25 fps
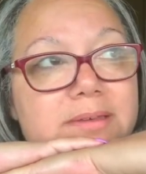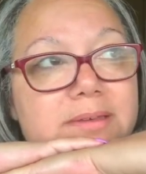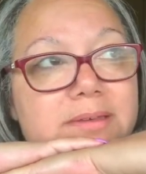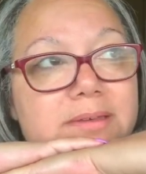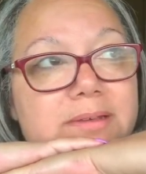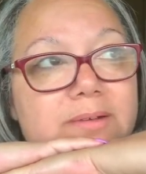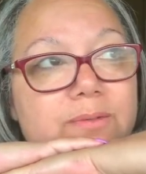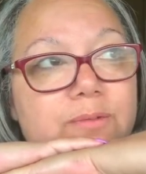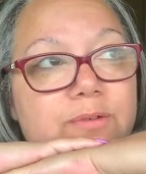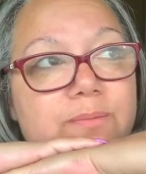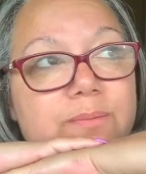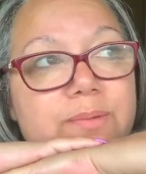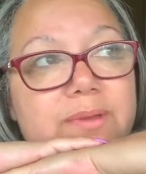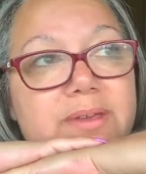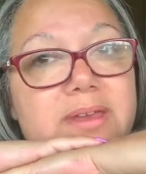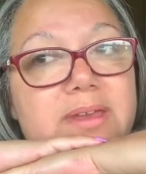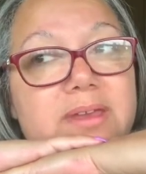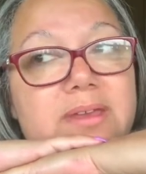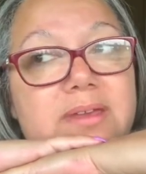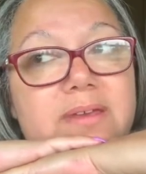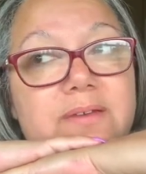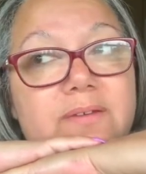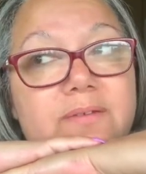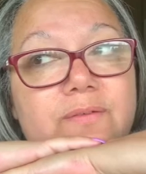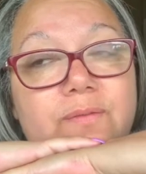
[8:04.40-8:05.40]
We're
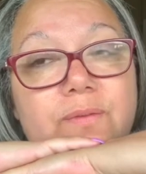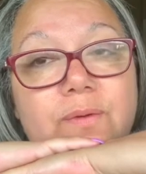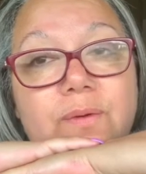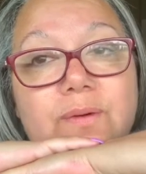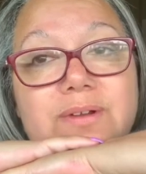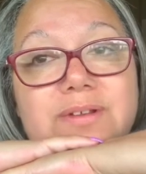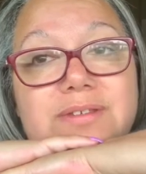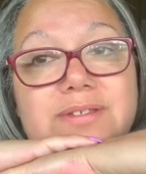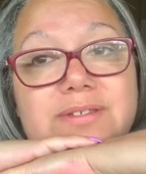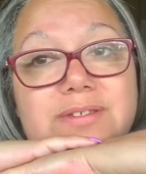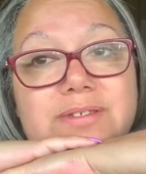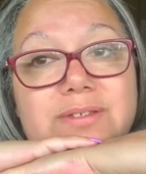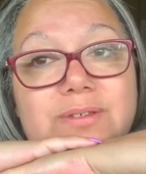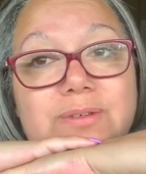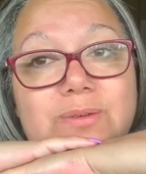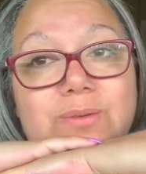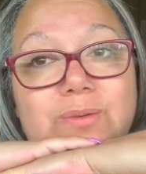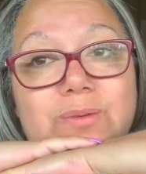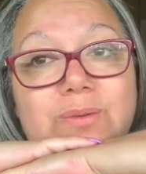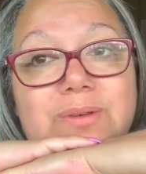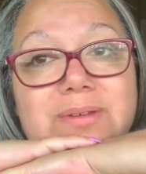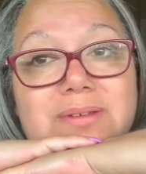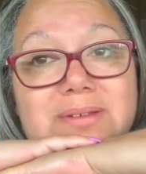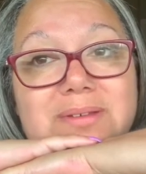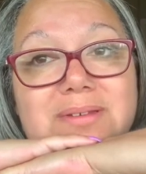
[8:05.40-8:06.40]
being forced
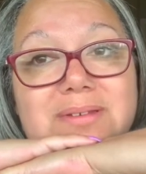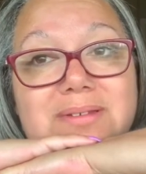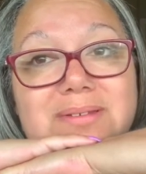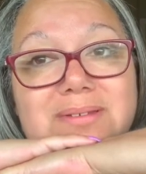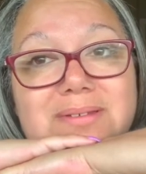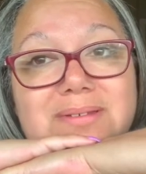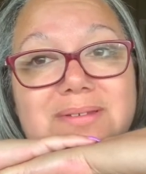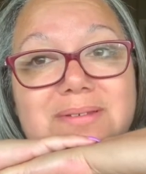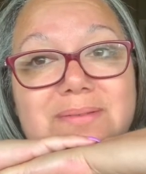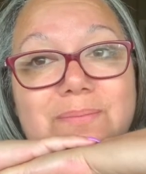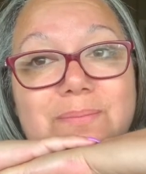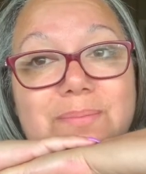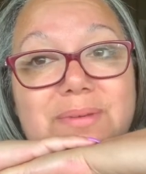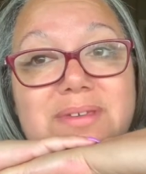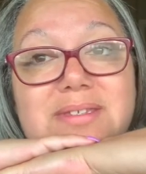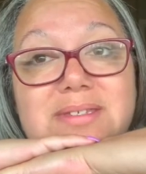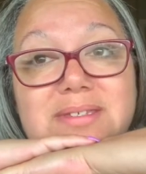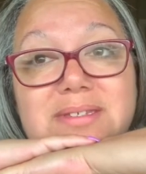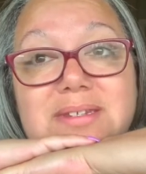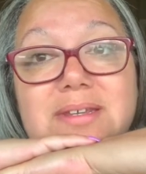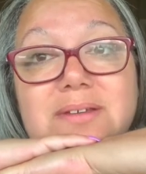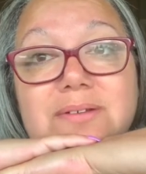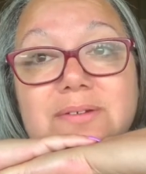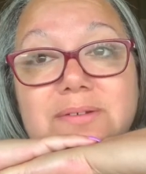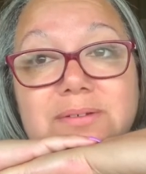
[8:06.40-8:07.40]
to be
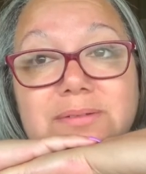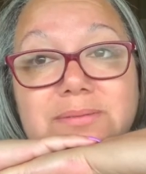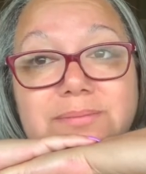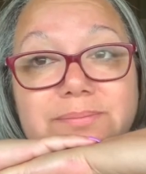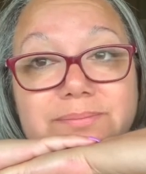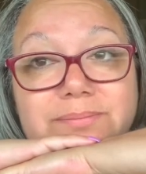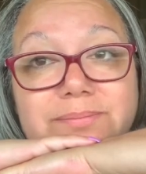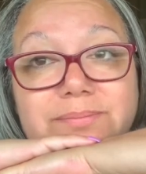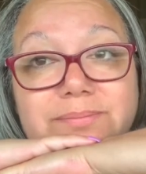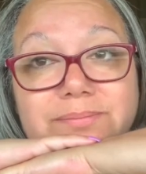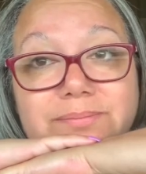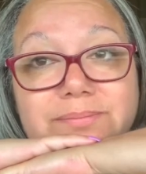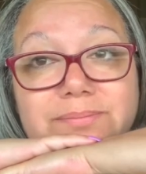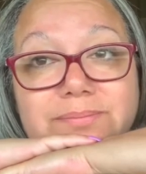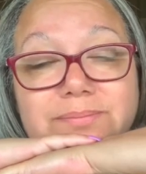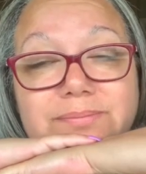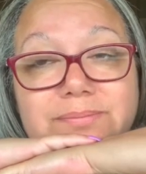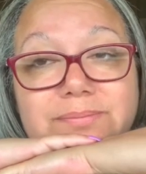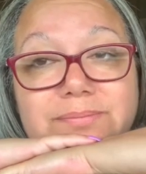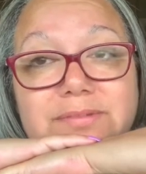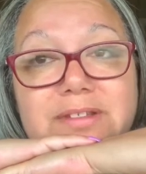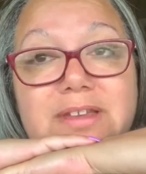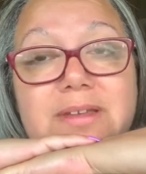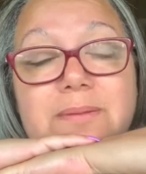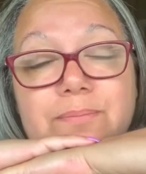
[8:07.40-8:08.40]
still
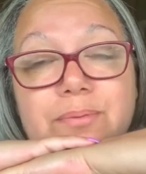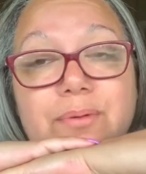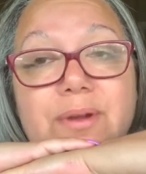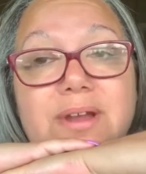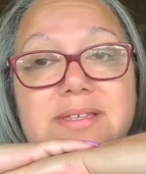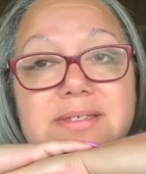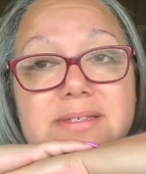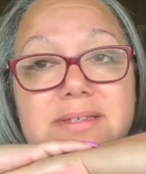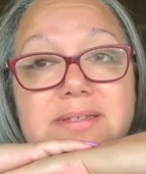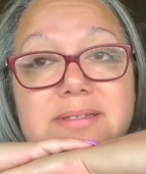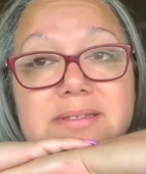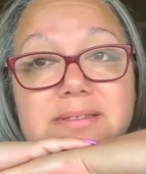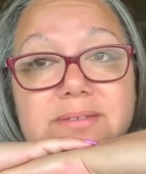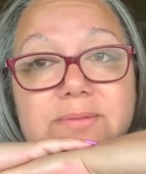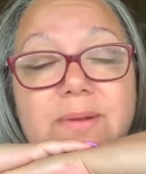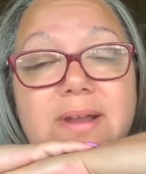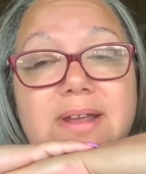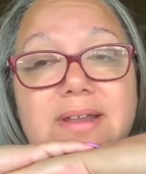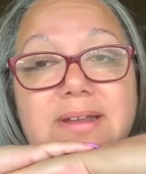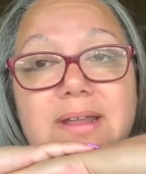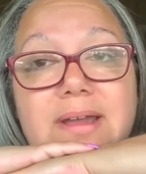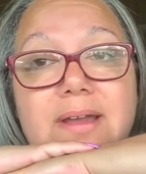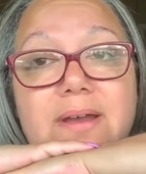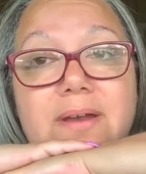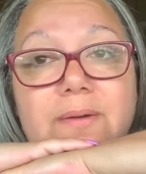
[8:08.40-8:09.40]
in presence
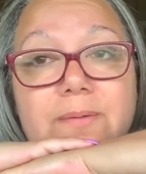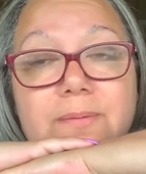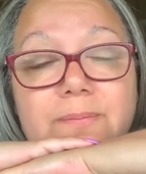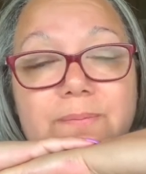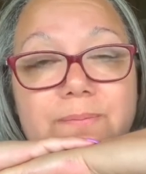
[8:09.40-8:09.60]
right now.